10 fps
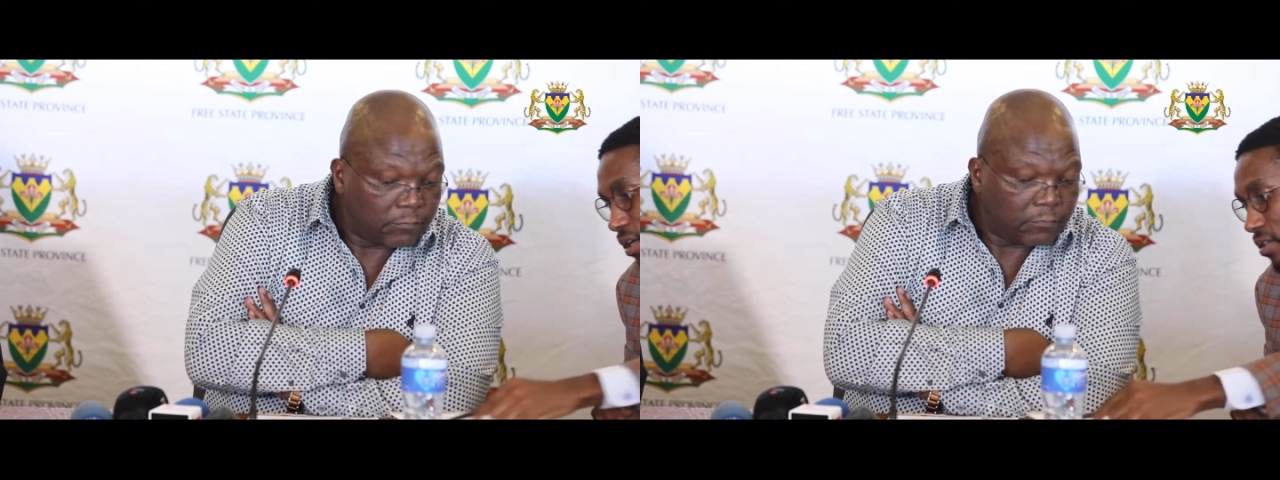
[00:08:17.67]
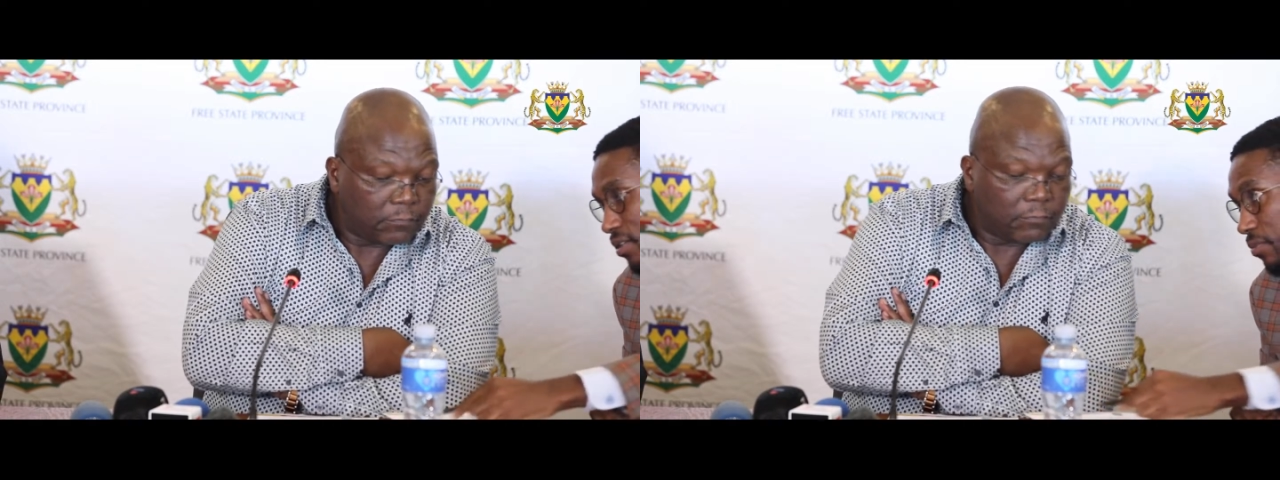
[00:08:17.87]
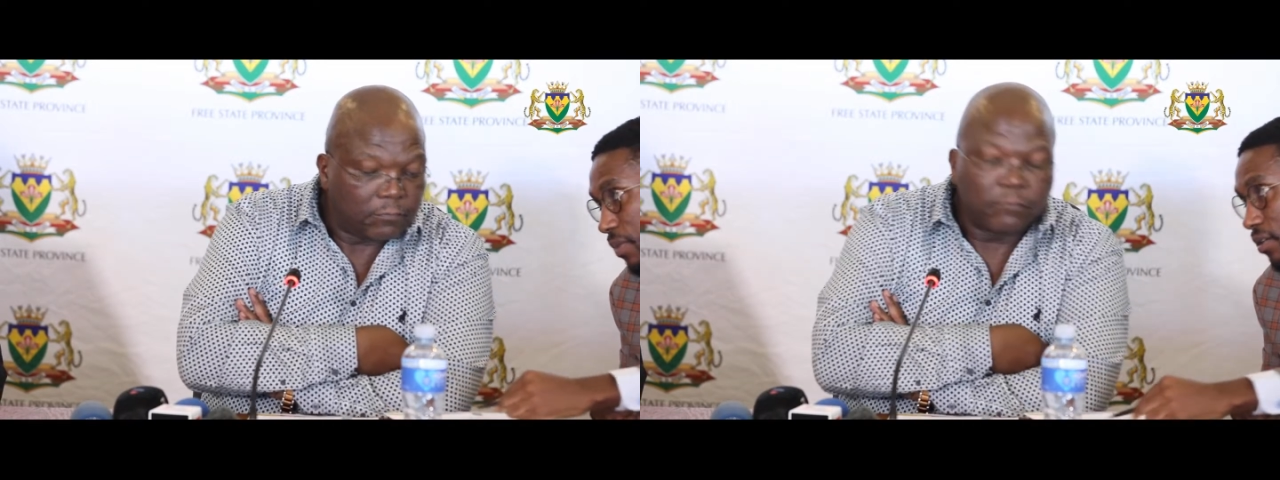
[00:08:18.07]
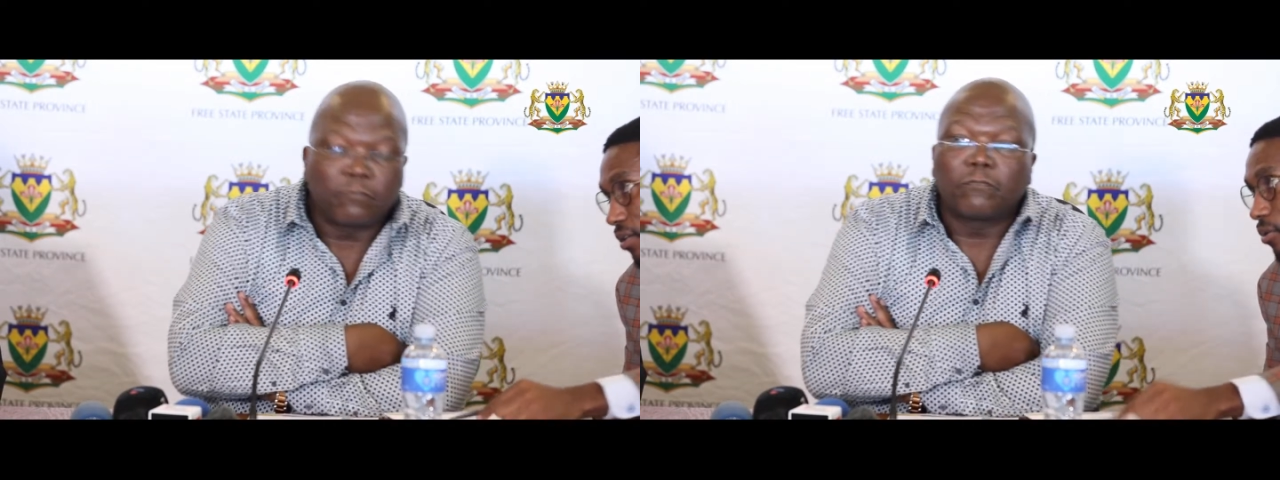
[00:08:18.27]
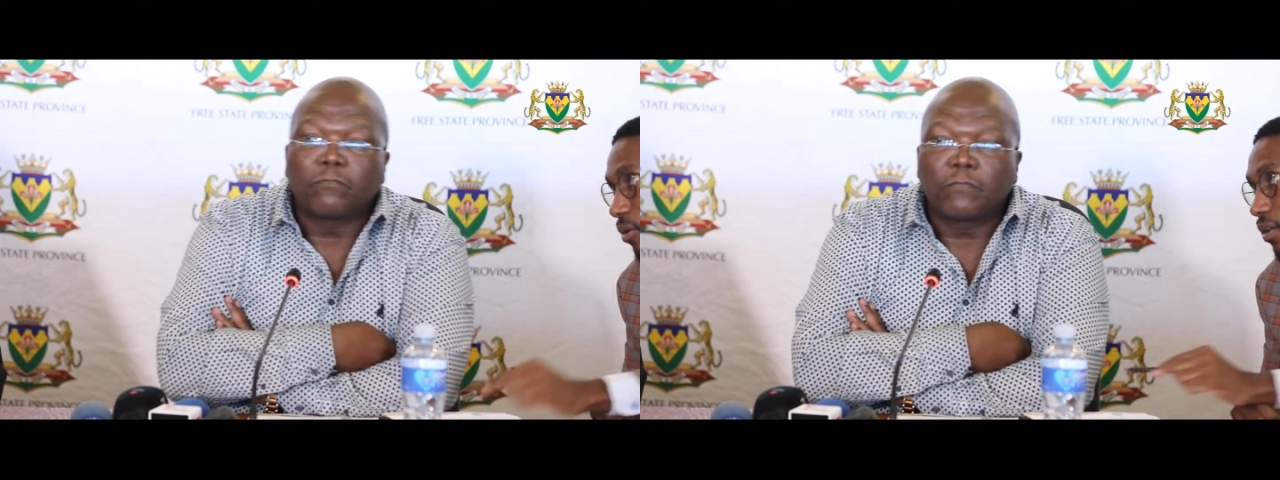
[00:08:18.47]
Maybe I should
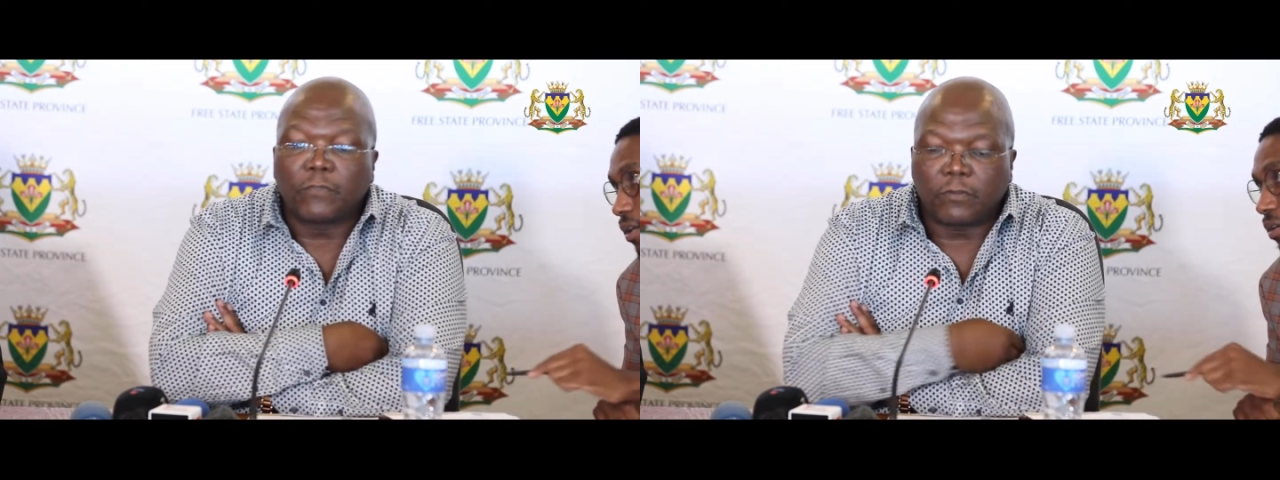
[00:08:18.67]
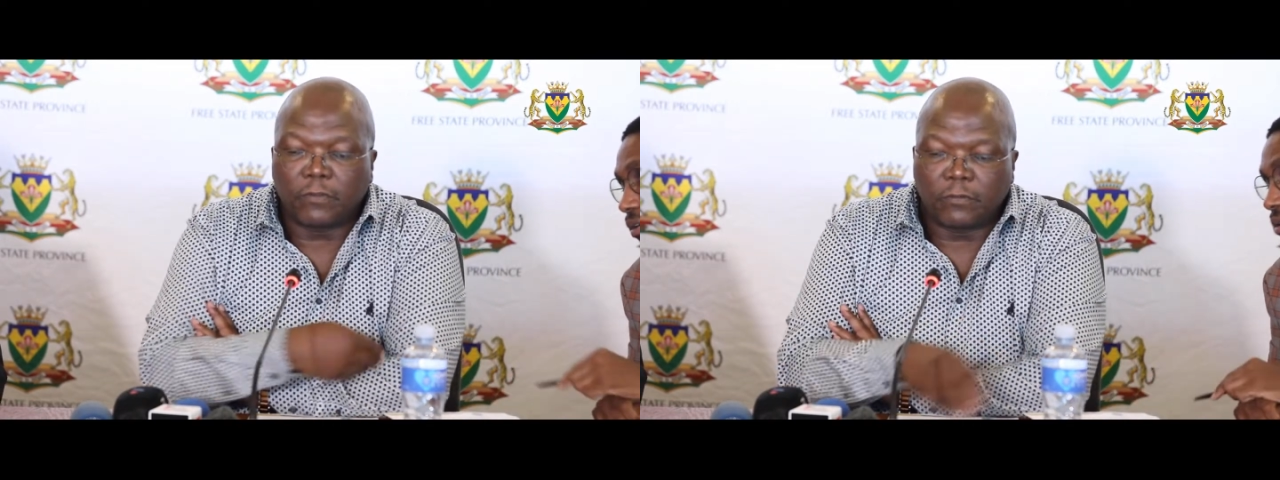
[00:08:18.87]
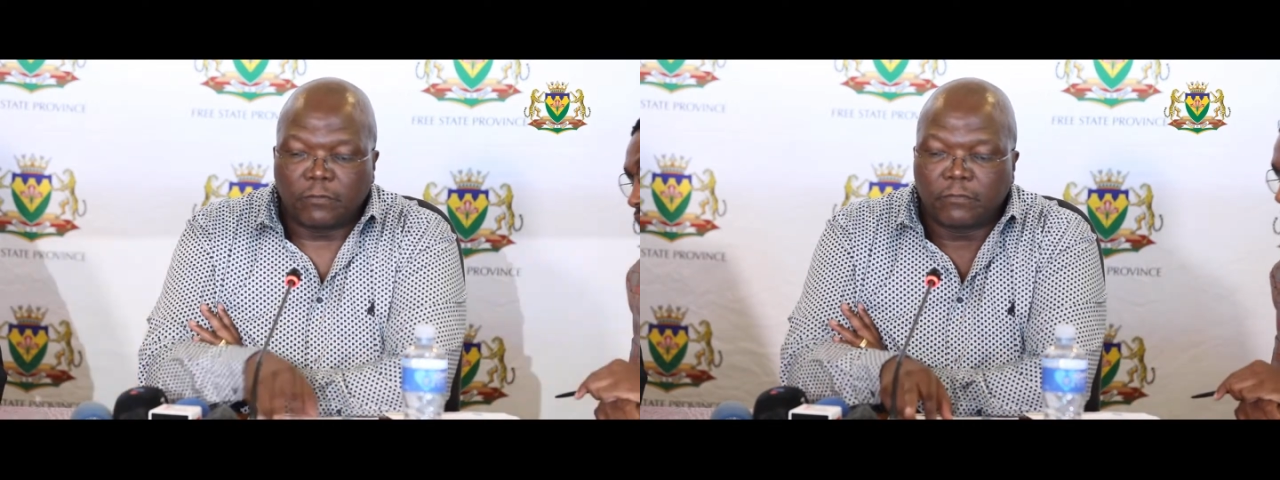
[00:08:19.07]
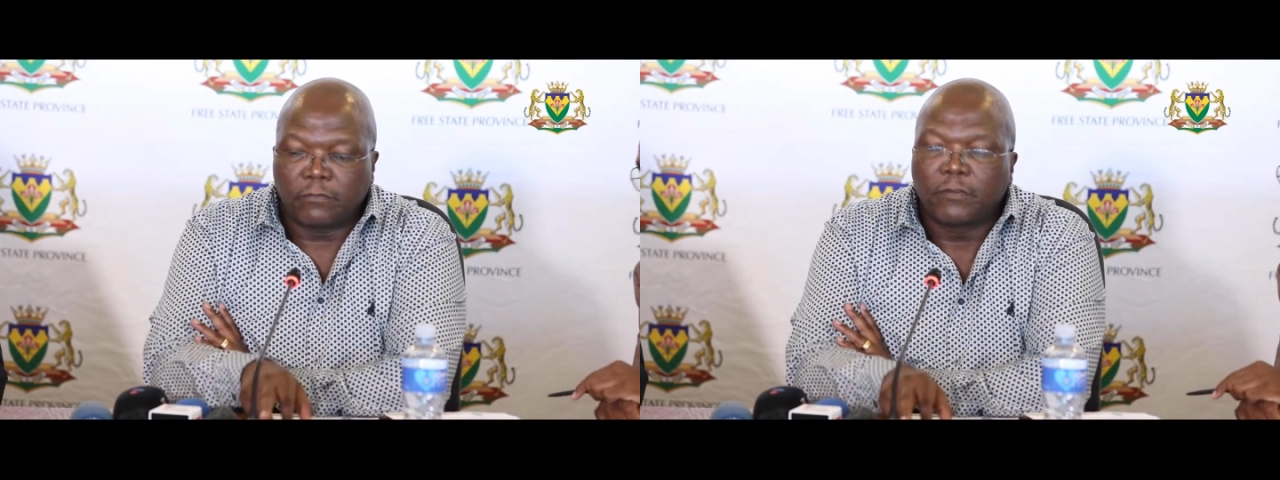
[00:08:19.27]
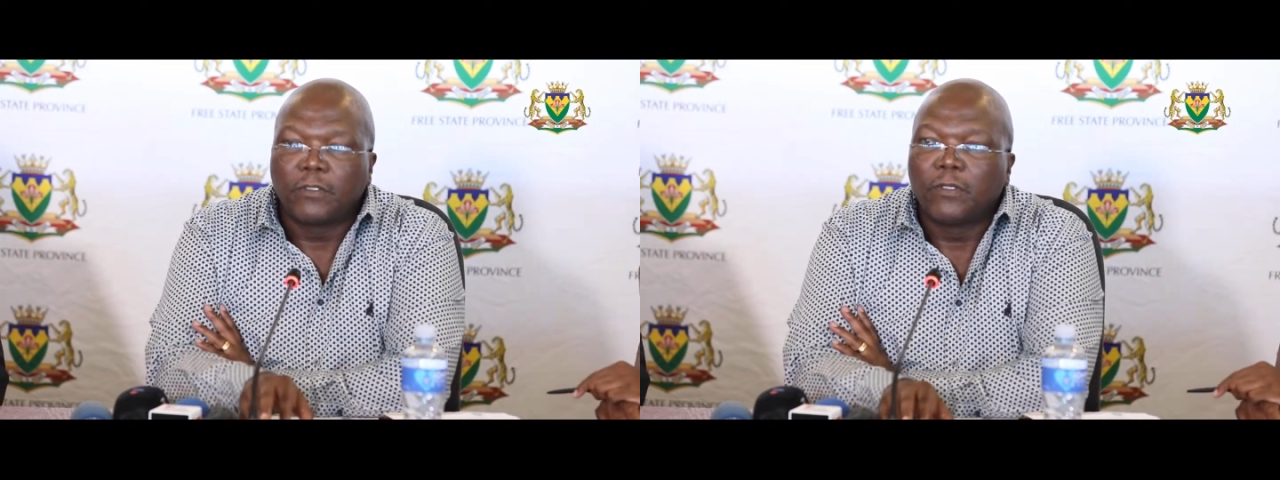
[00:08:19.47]
take this
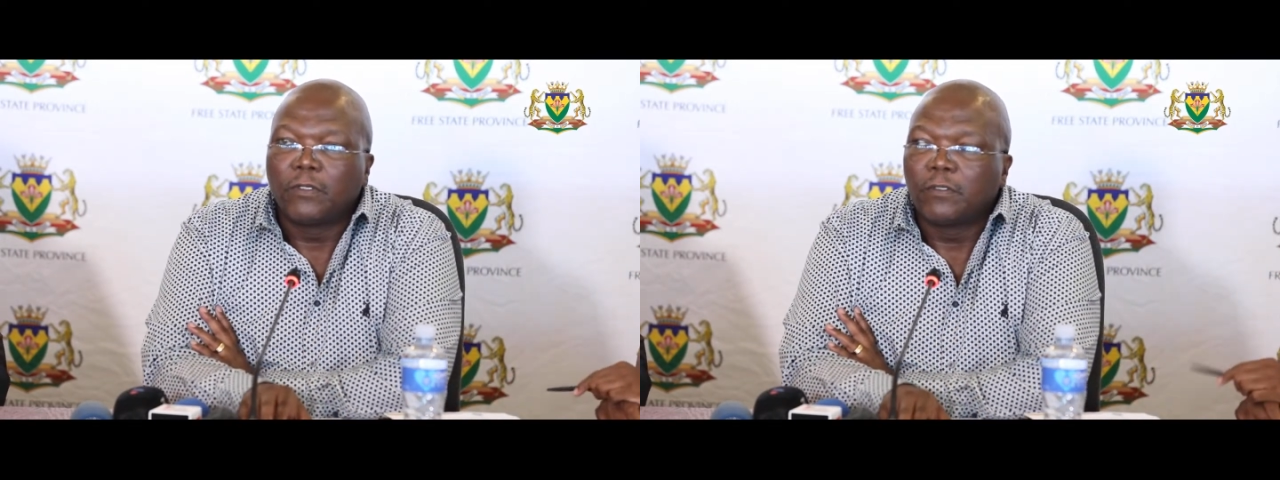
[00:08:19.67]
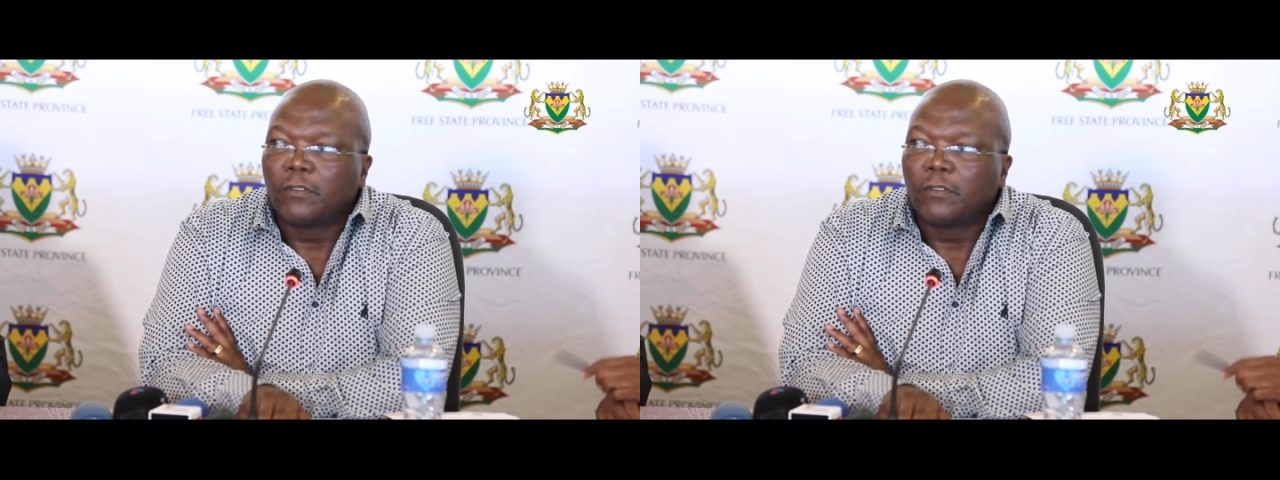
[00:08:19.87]
opportunity.